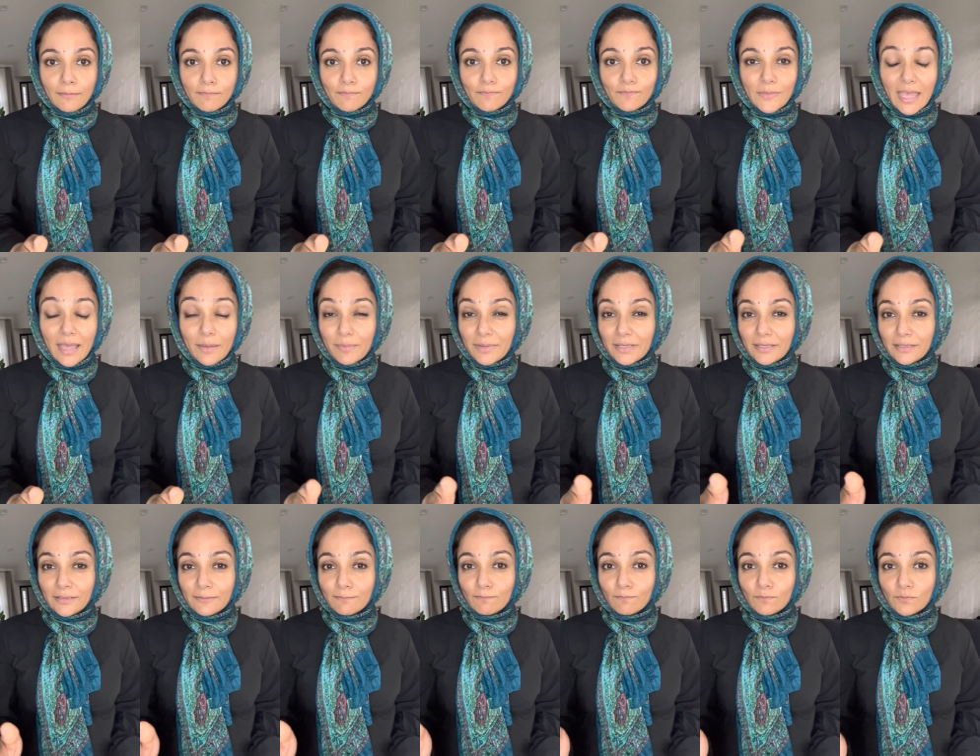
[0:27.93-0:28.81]

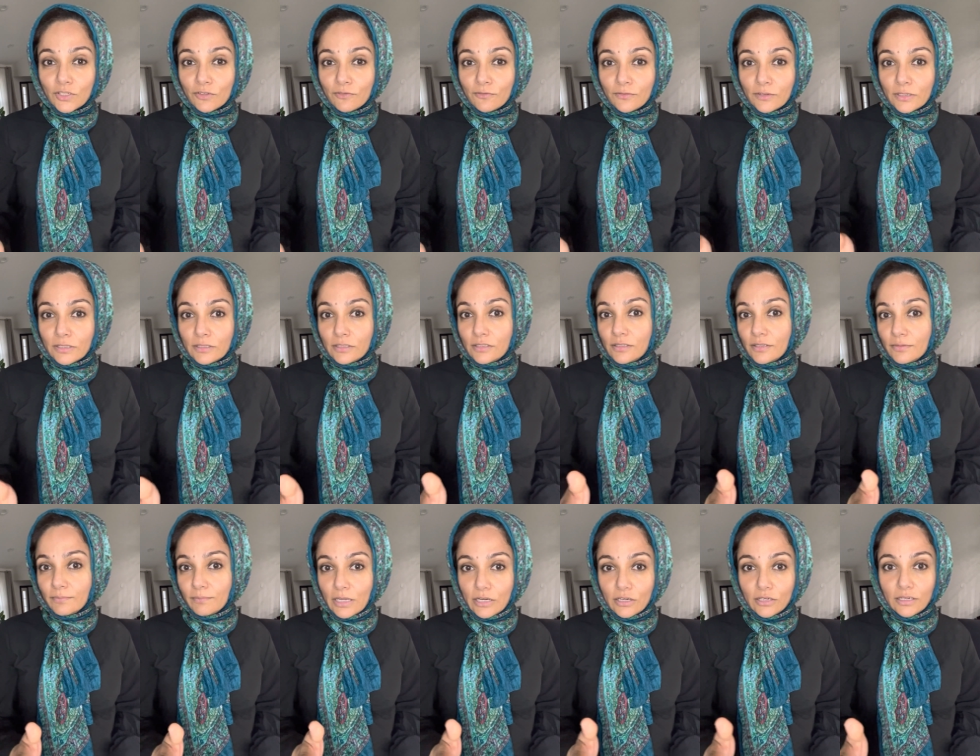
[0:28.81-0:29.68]
happen different
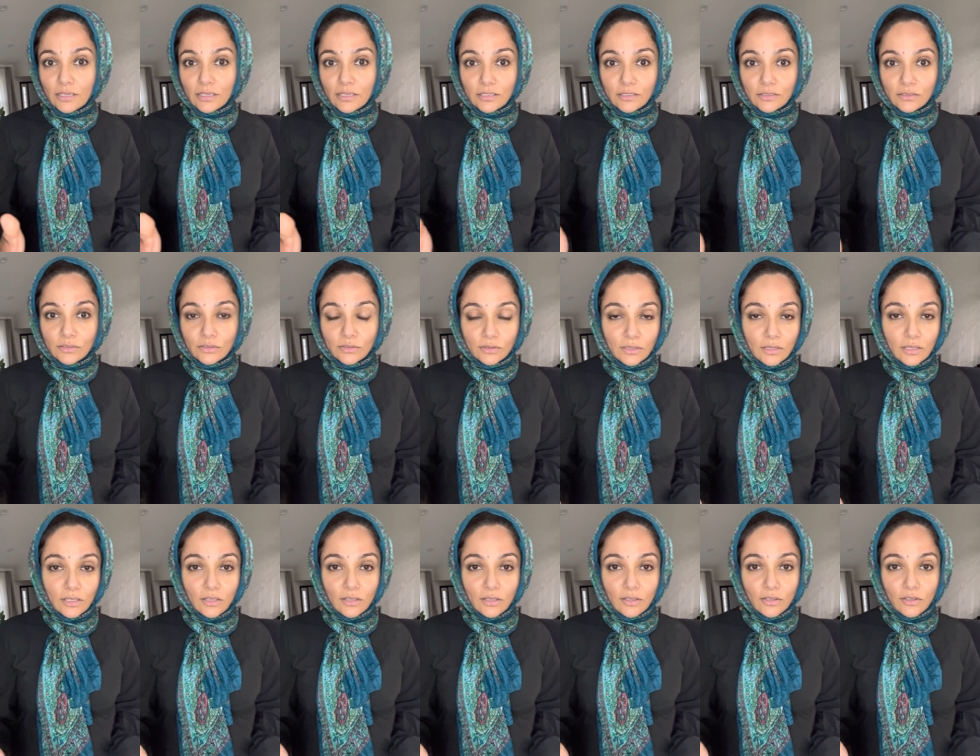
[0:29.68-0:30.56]
areas
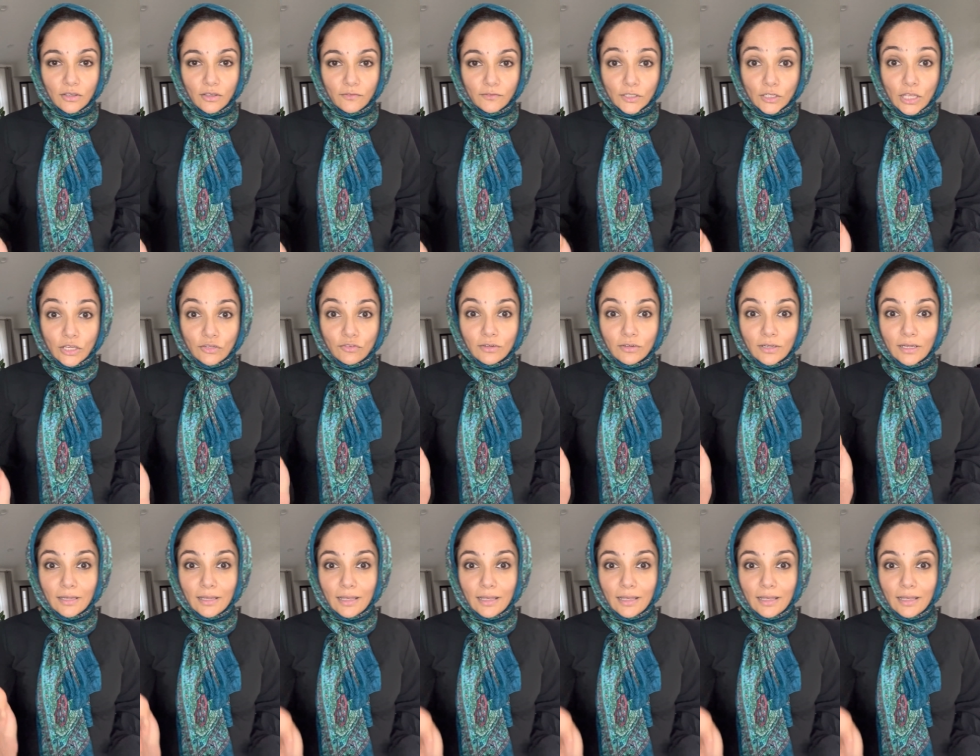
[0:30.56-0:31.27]
of the country.